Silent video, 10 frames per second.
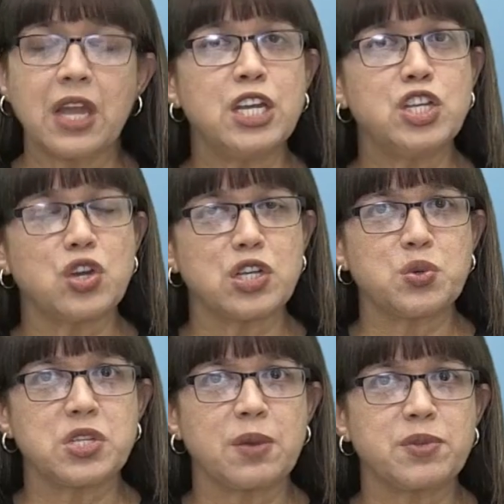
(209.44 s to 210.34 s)
In
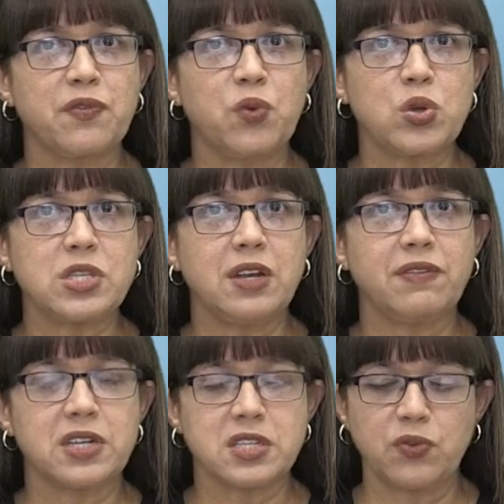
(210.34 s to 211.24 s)
Joshua chapter 14
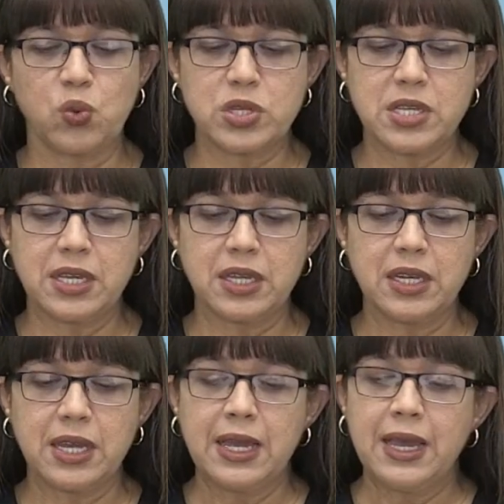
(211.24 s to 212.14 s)
verse
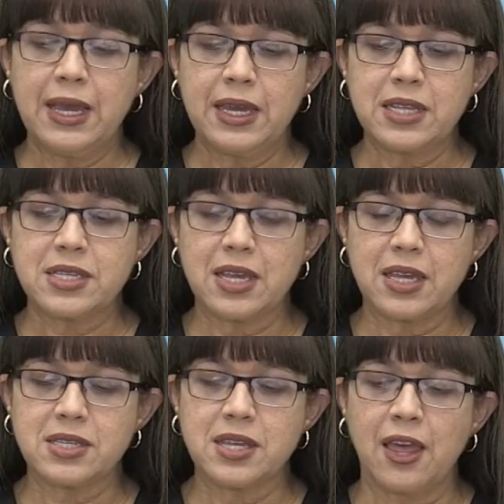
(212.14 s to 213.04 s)
14, it
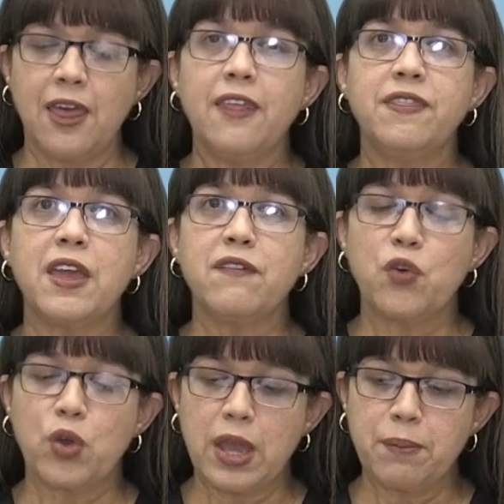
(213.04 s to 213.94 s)
says,
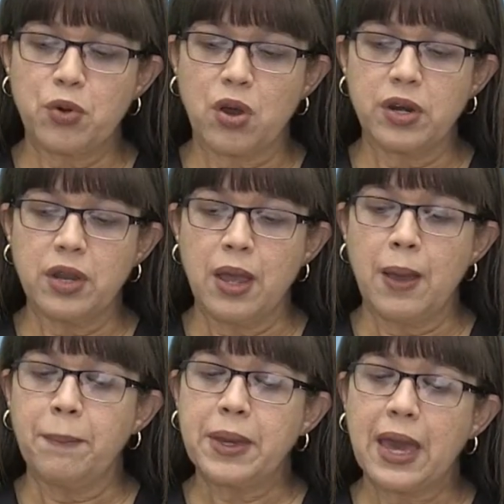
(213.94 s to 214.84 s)
"Therefore Hebron
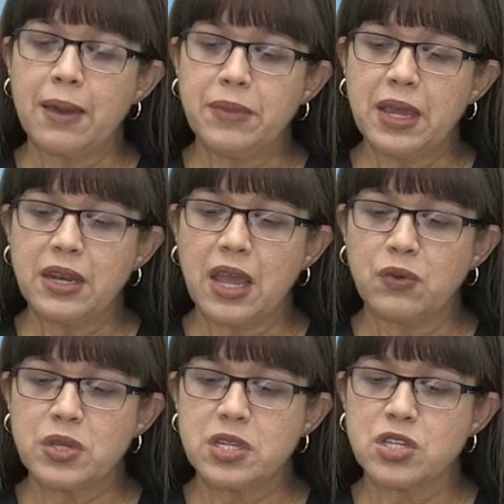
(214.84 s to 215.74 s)
became the
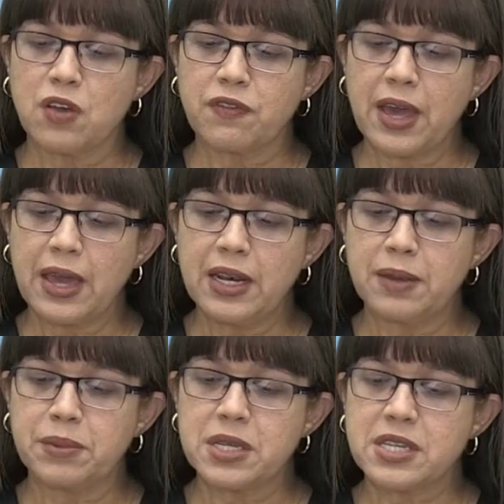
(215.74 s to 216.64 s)
inheritance of
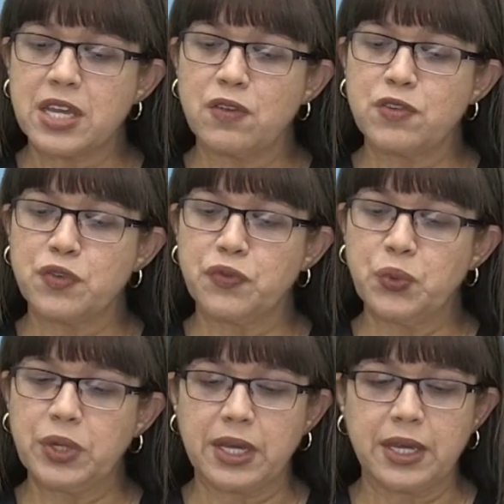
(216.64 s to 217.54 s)
Caleb, the son of
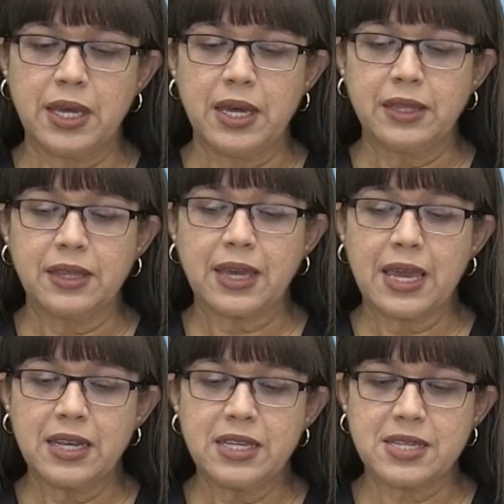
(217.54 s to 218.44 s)
Jephunneh, the
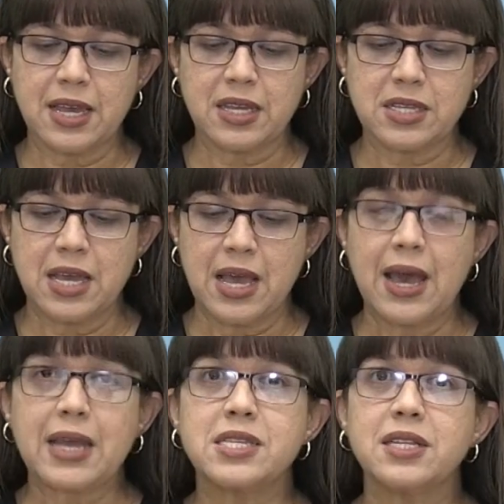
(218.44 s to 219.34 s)
Kenizzite,
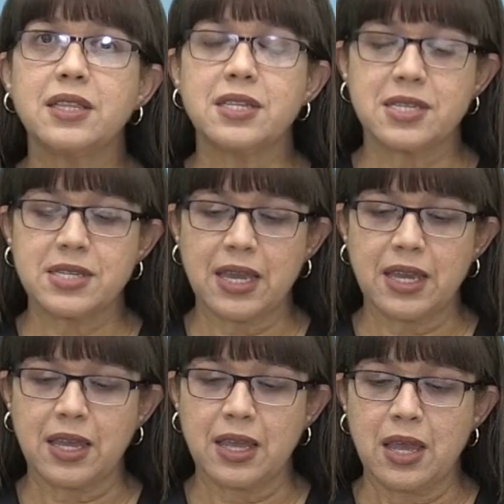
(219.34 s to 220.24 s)
until this
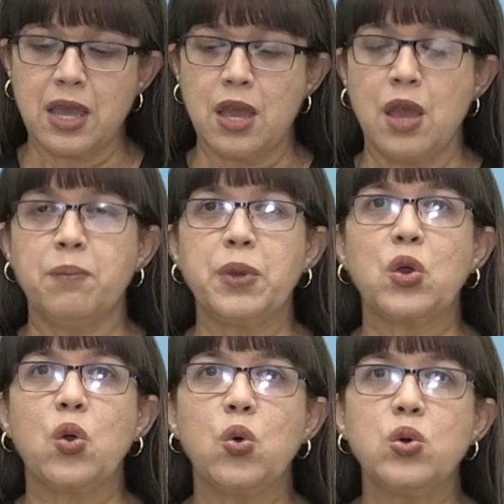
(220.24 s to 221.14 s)
day,
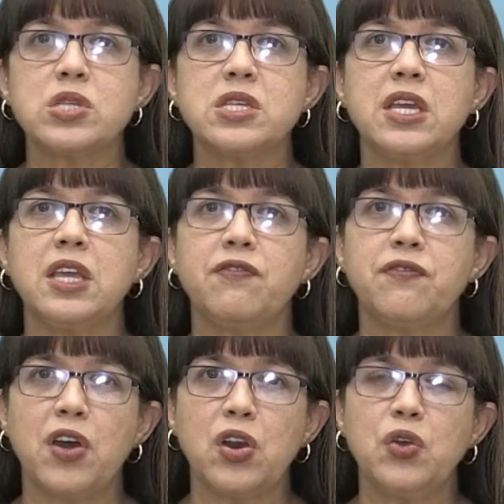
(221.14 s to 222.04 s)
because he
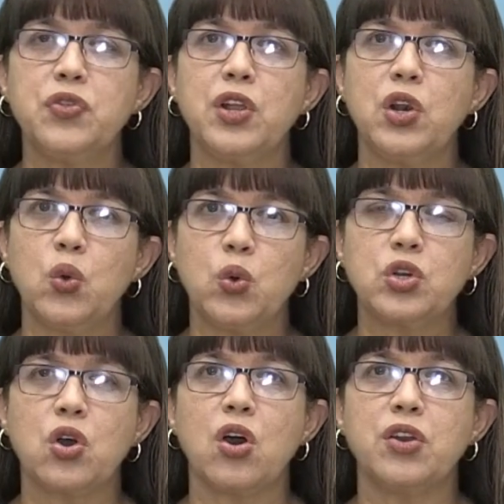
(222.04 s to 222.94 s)
followed the
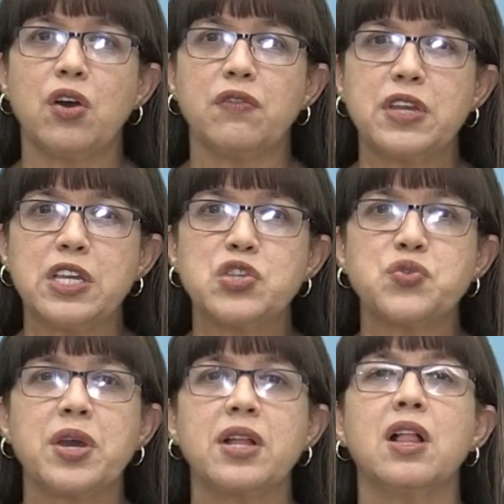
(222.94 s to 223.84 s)
Lord God of
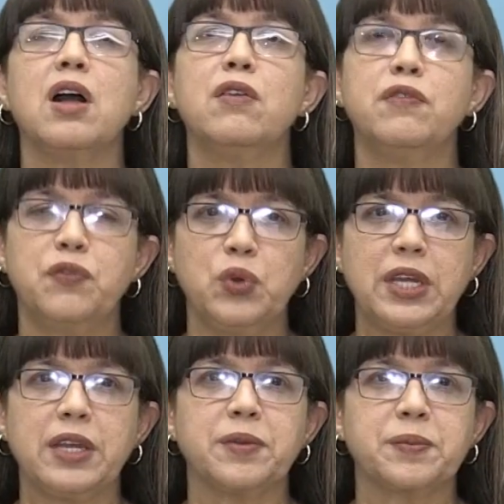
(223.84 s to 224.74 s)
Israel
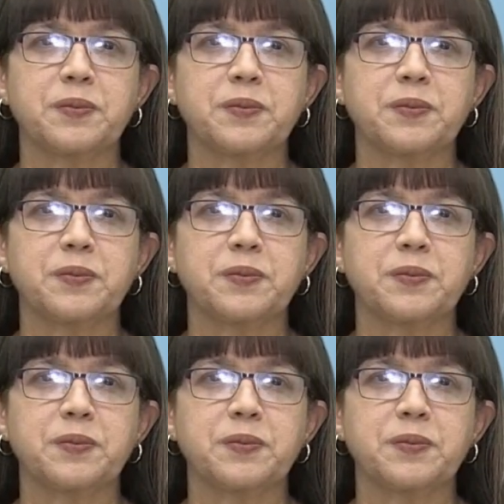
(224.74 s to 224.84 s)
fully."